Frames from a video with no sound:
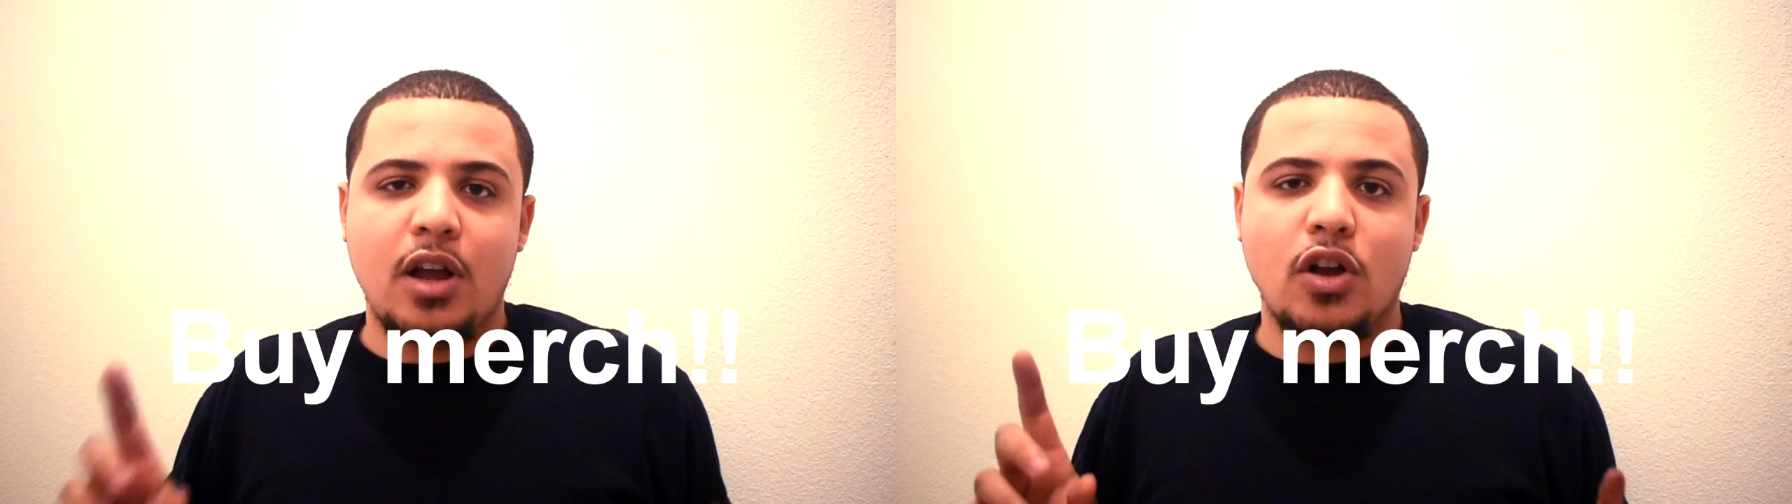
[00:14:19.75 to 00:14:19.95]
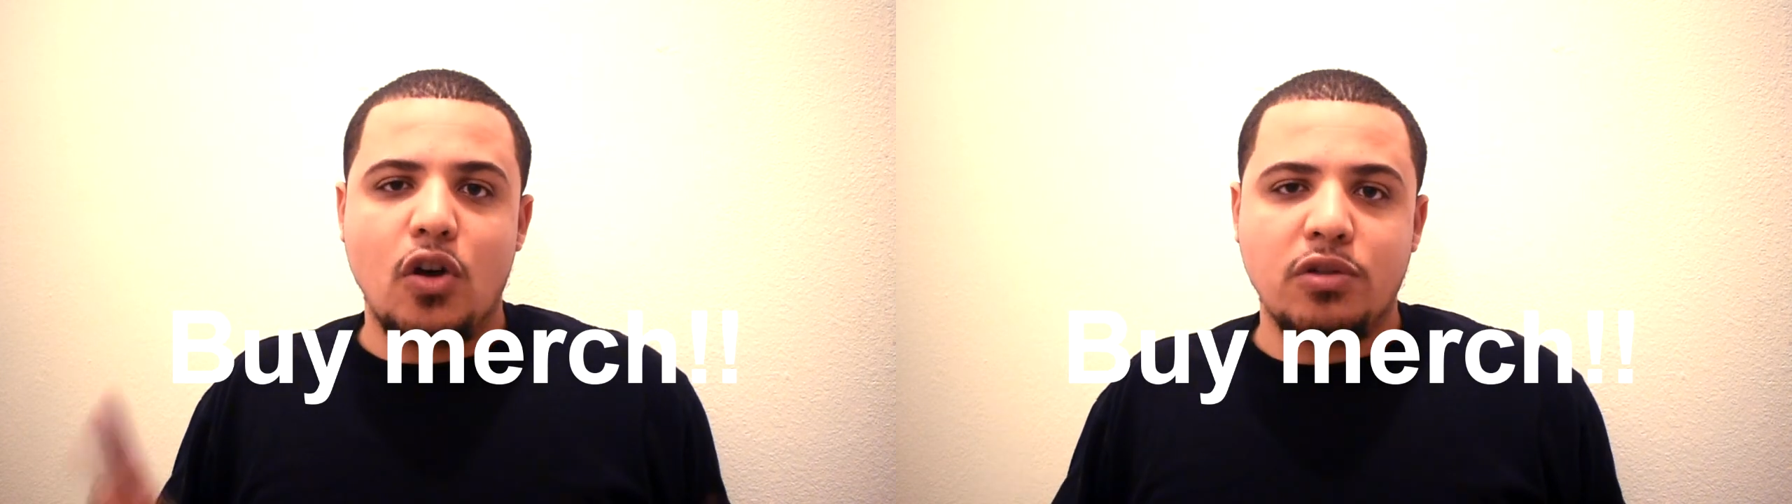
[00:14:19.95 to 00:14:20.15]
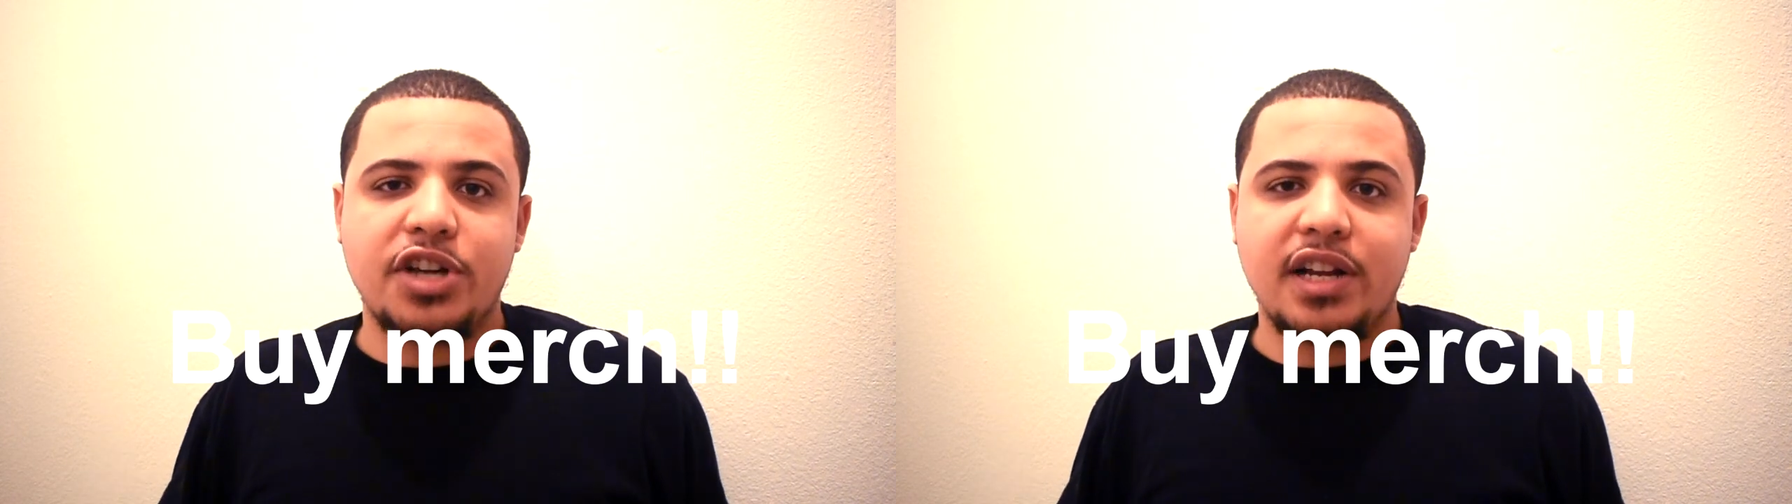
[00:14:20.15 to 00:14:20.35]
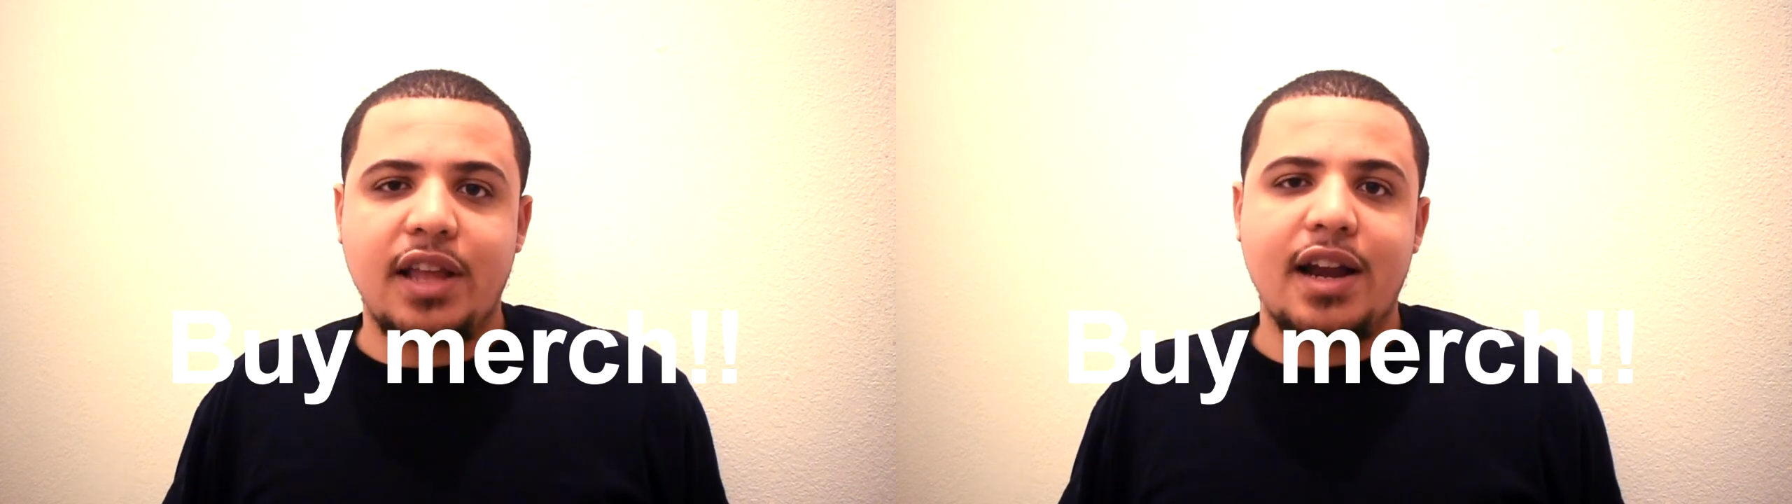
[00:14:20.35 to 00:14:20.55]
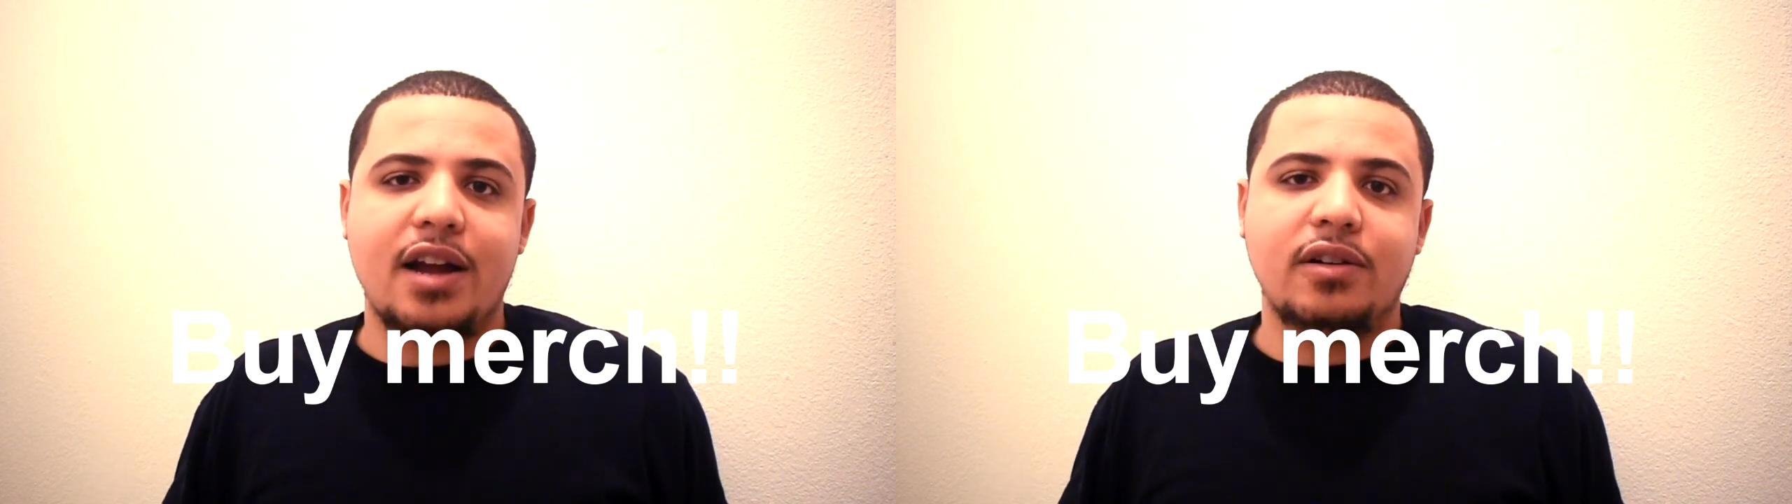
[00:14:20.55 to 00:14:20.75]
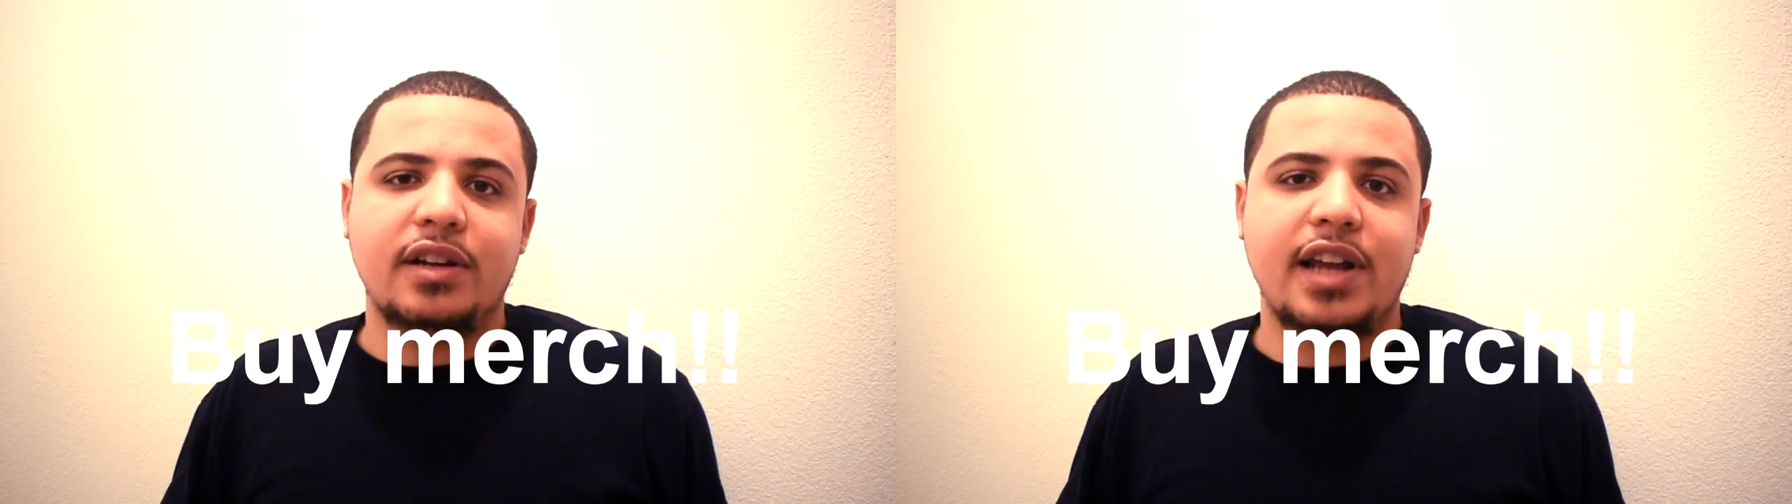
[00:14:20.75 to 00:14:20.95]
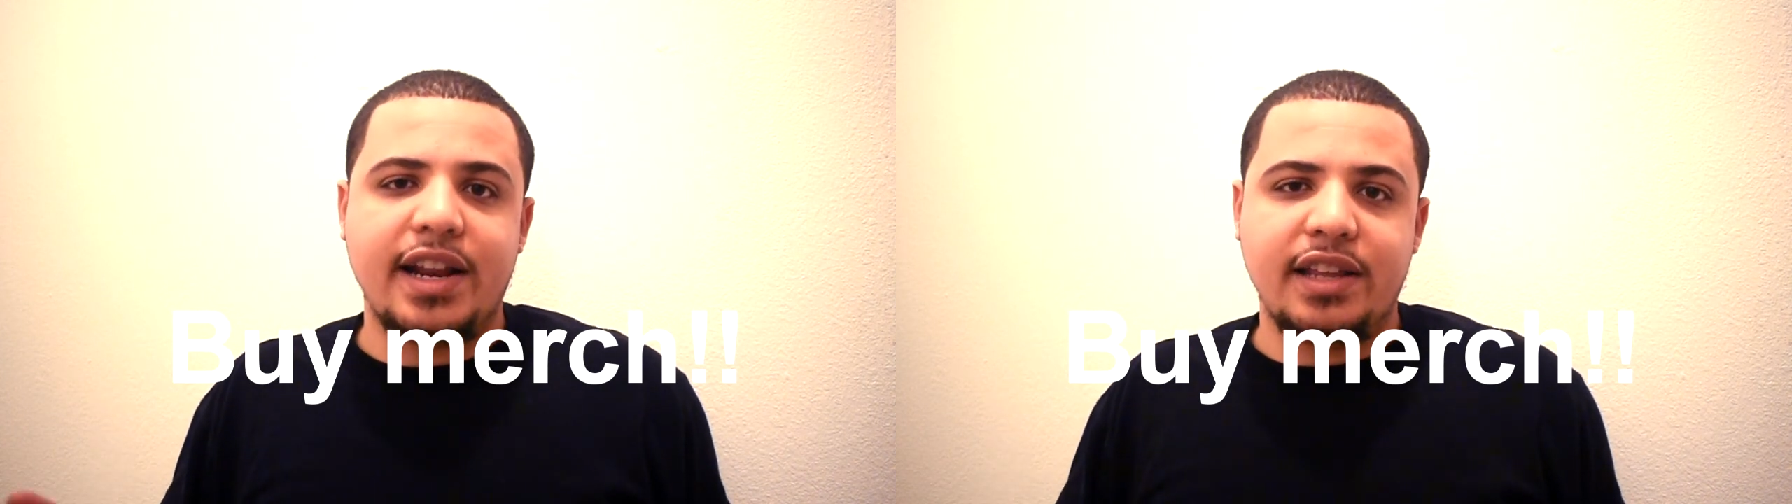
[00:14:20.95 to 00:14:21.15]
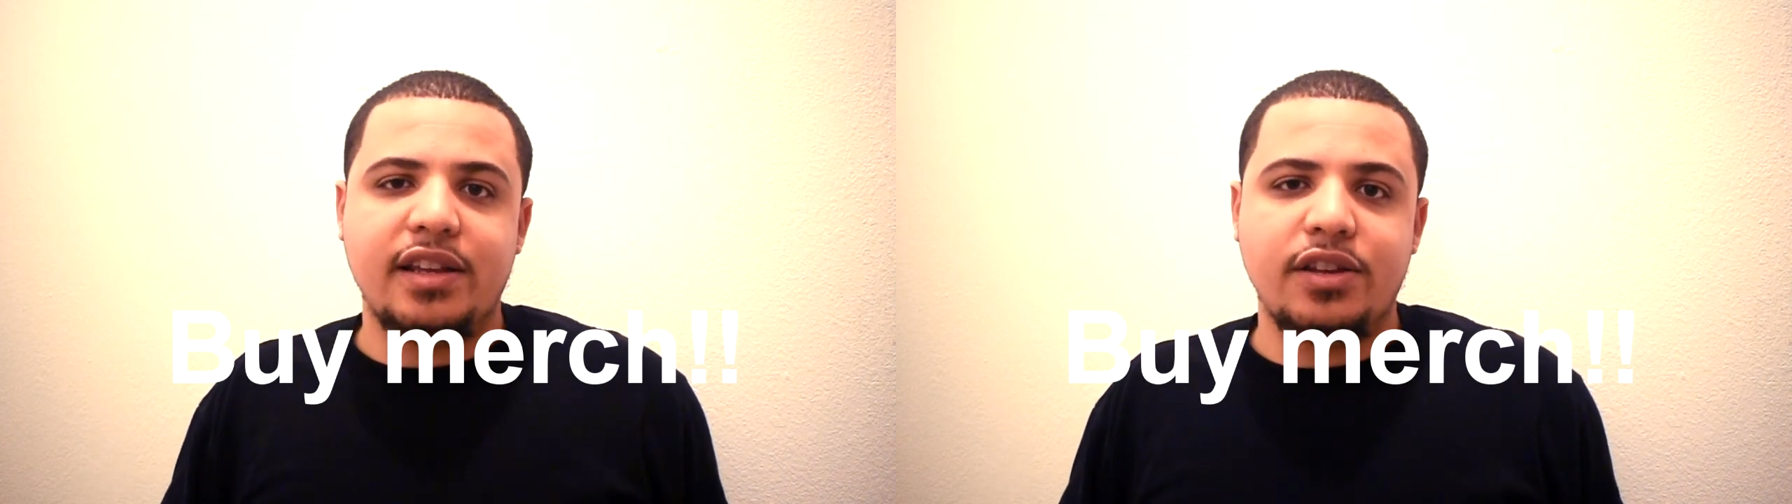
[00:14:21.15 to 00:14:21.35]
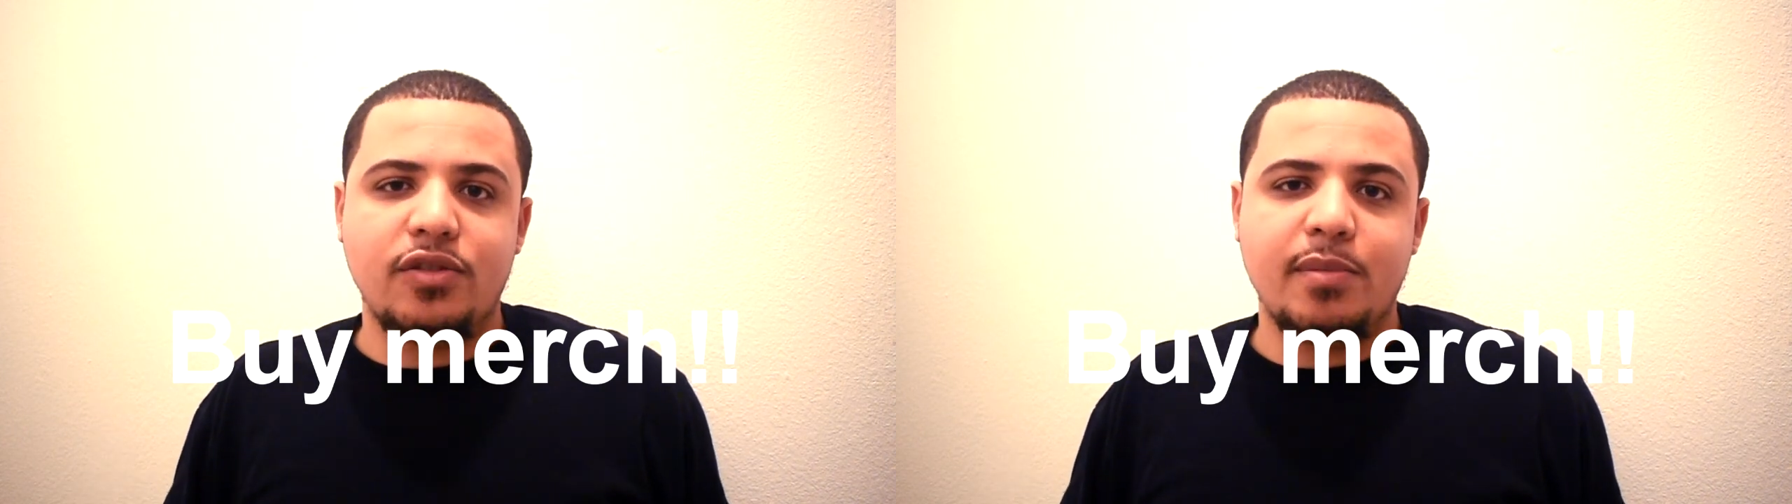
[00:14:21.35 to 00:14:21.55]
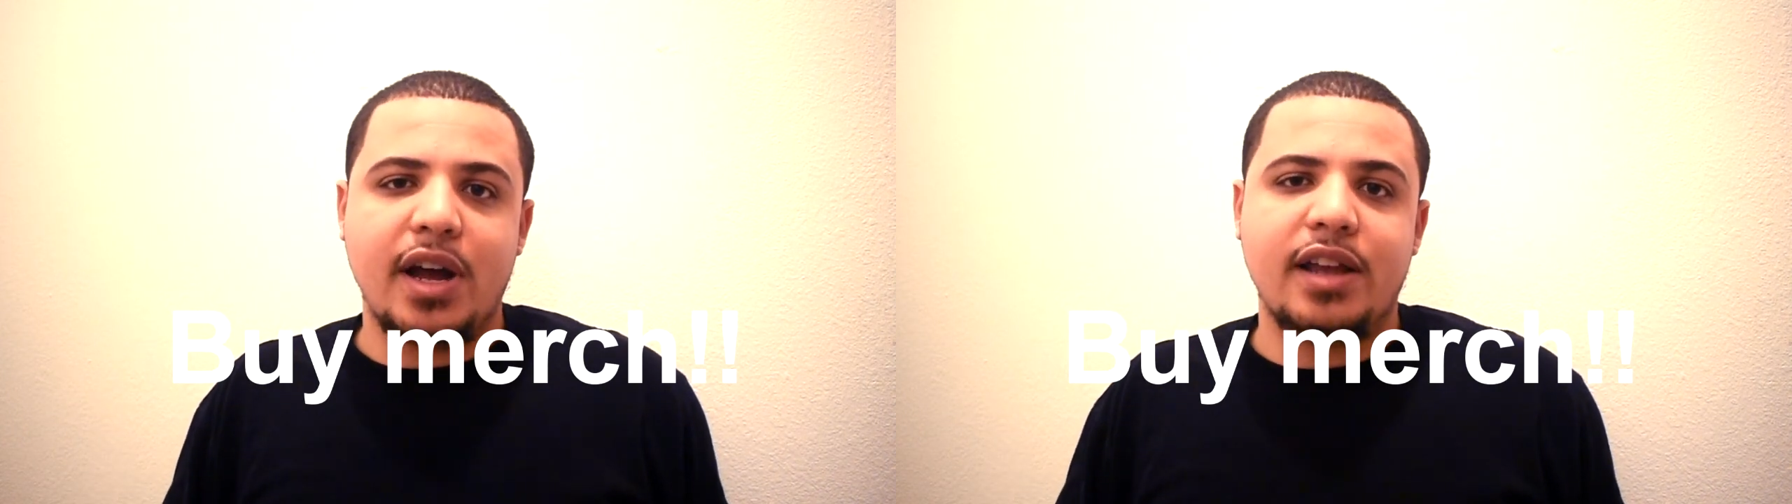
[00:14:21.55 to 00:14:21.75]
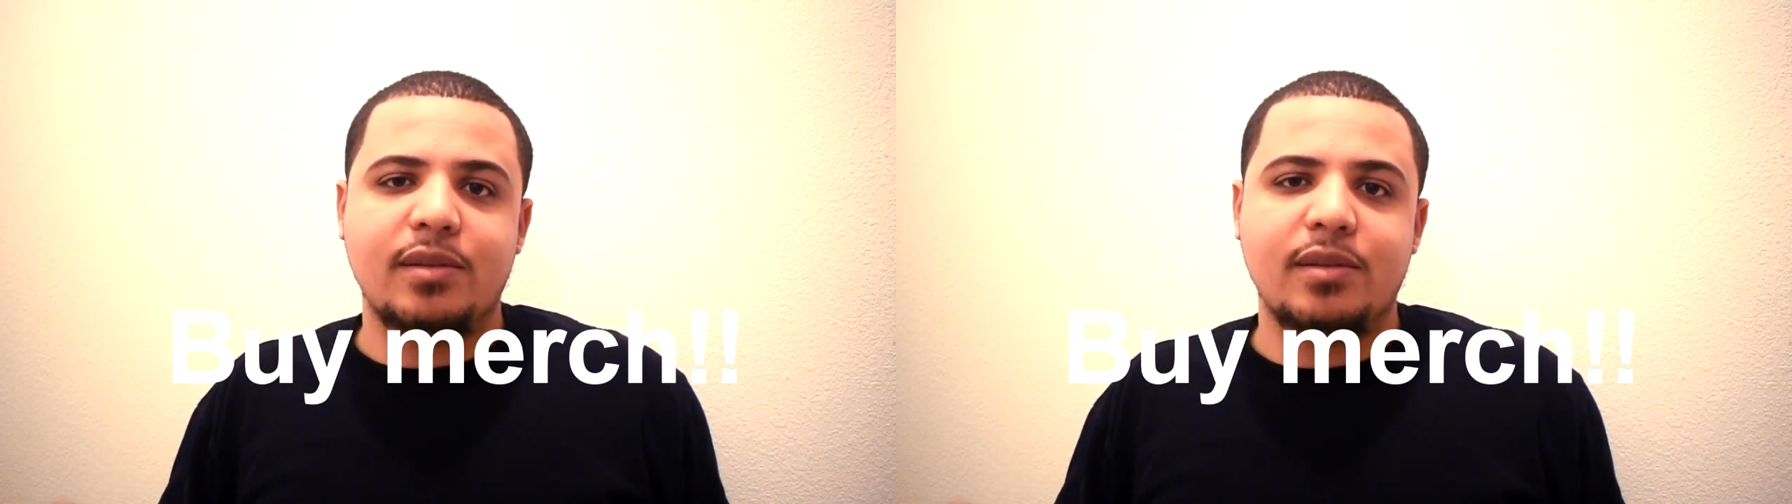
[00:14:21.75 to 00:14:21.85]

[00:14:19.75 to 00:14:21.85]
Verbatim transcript: Go check that out. Anything you buy,